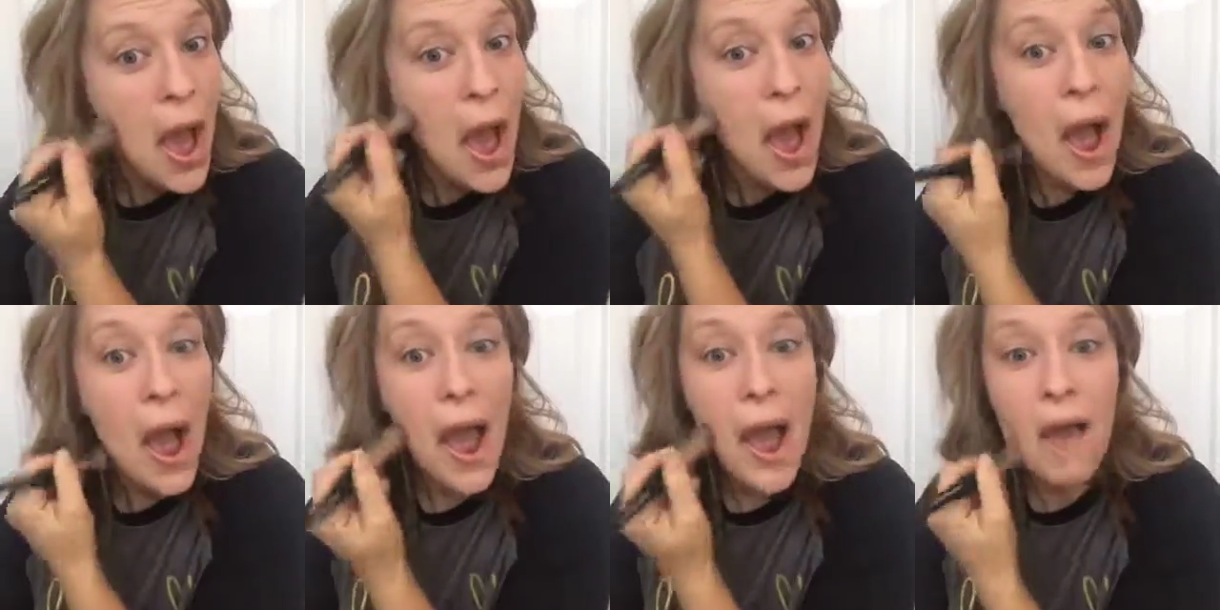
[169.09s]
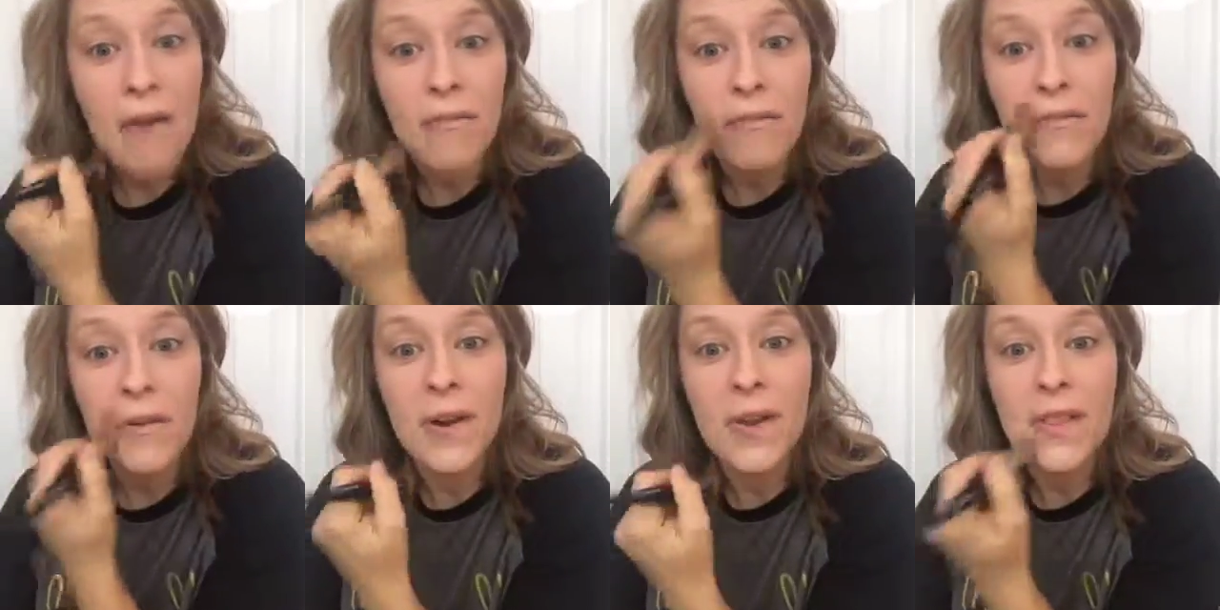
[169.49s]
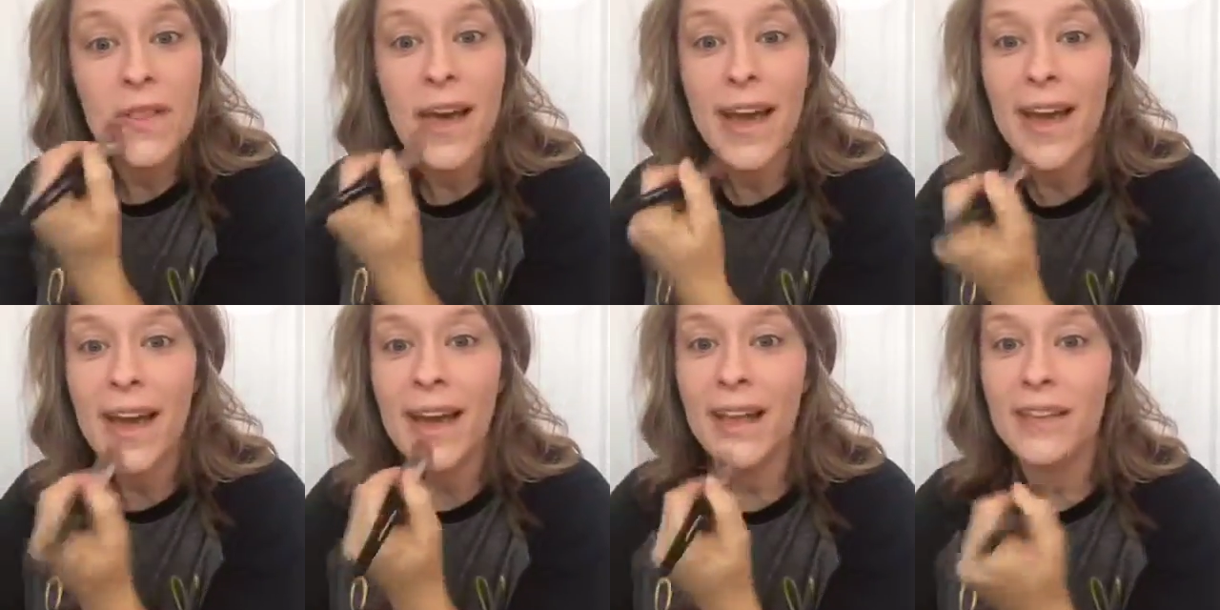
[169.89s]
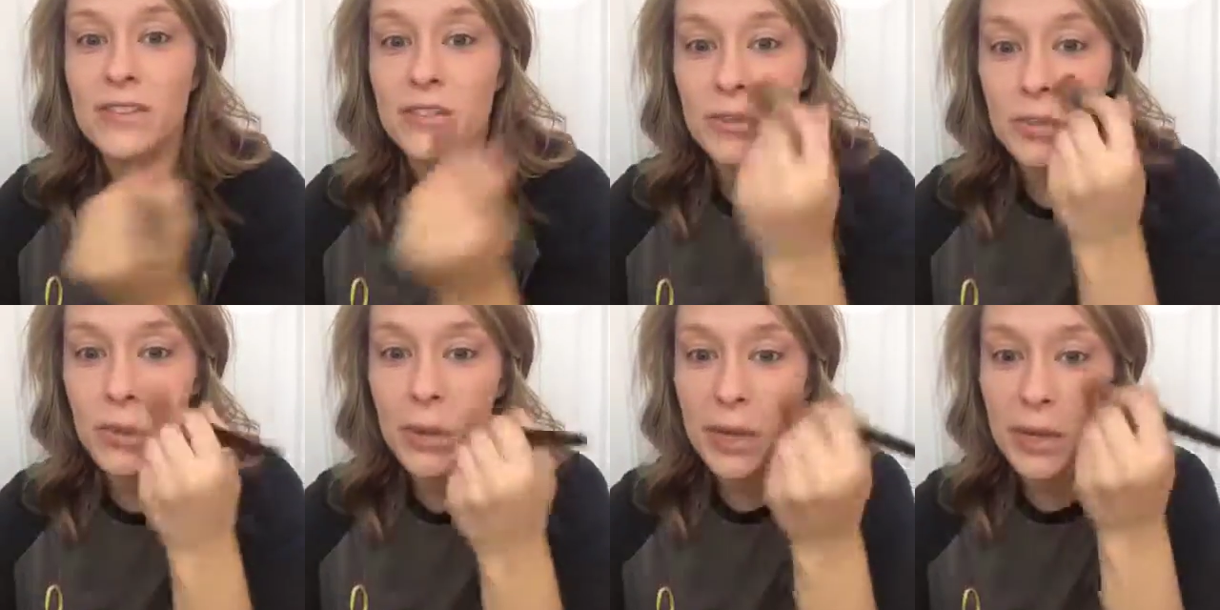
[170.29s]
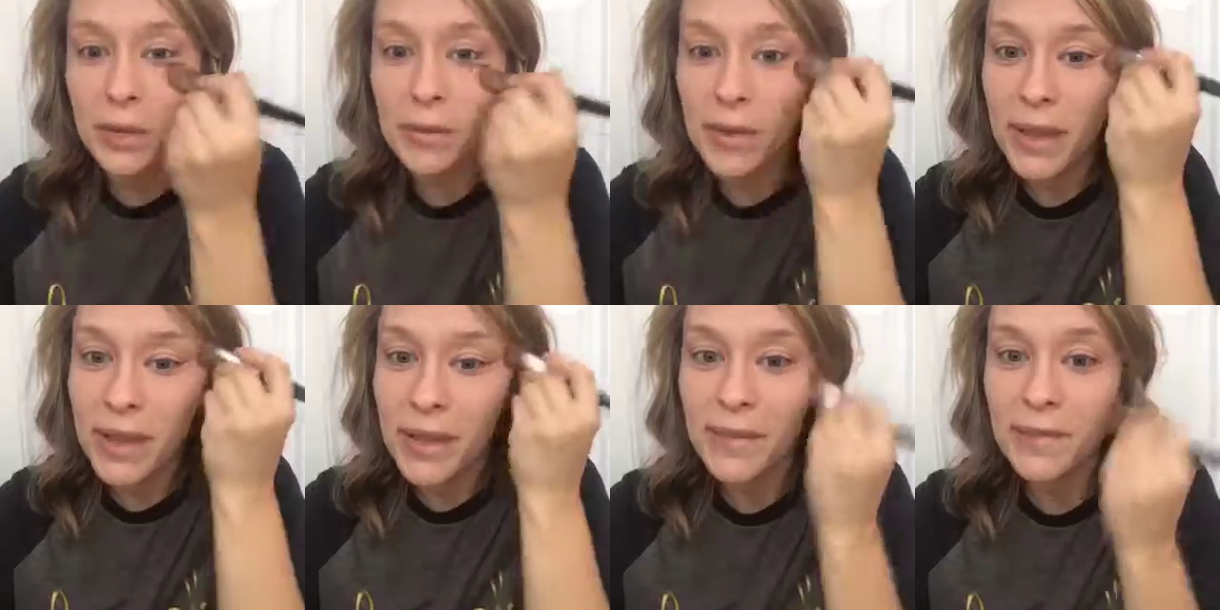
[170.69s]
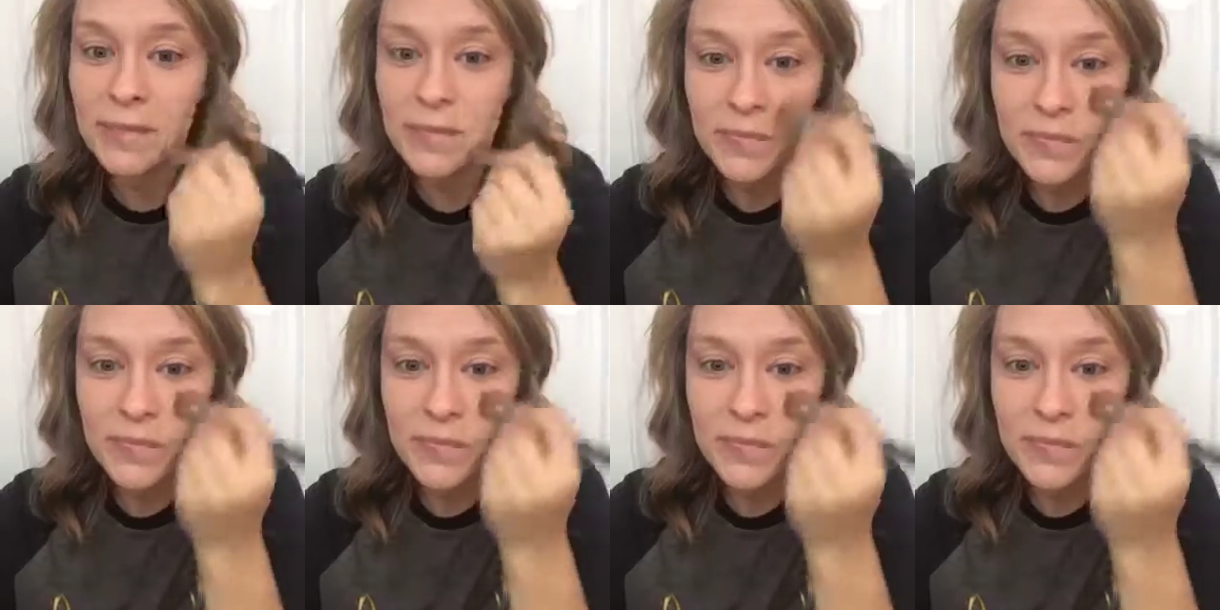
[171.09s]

I have one that has joined me.